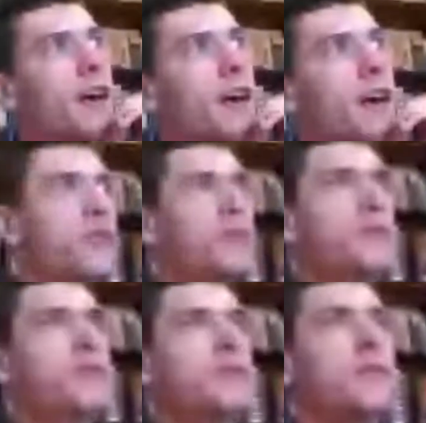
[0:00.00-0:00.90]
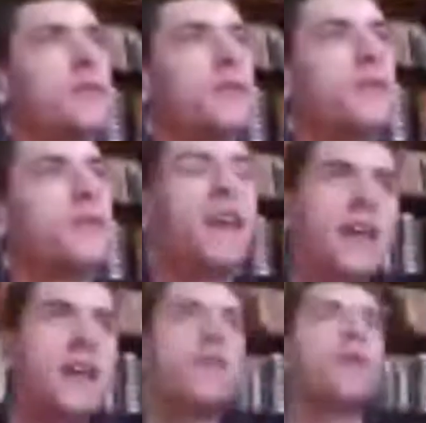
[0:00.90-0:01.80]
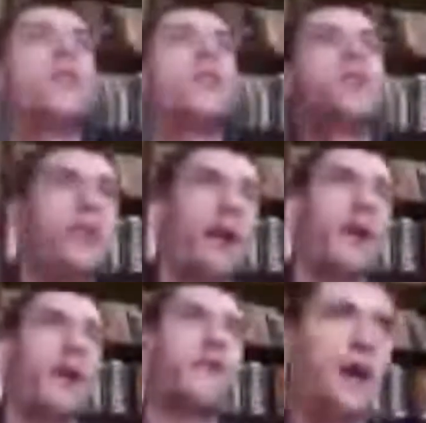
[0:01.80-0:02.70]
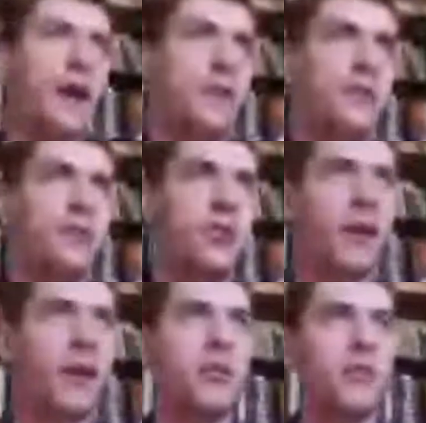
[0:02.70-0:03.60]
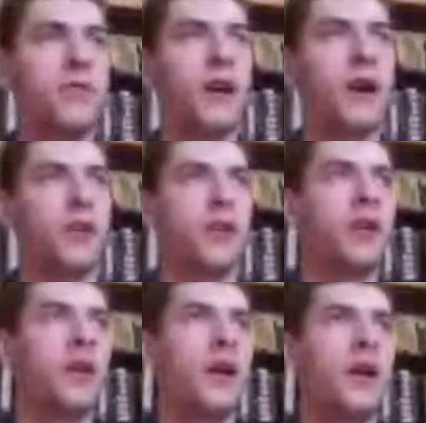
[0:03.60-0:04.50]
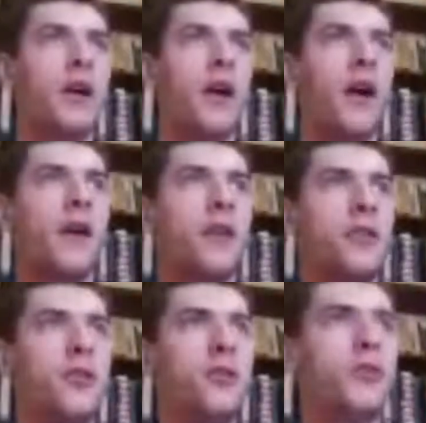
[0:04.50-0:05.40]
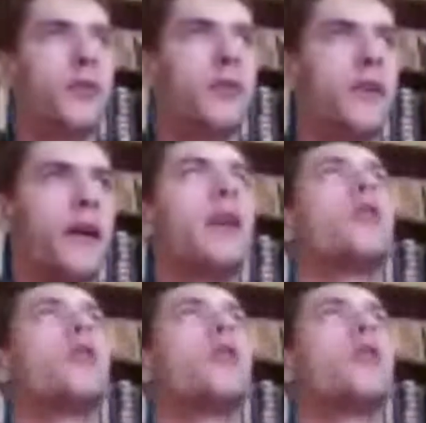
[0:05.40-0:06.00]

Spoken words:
you have to, even when you do have that tyrannical father, you, in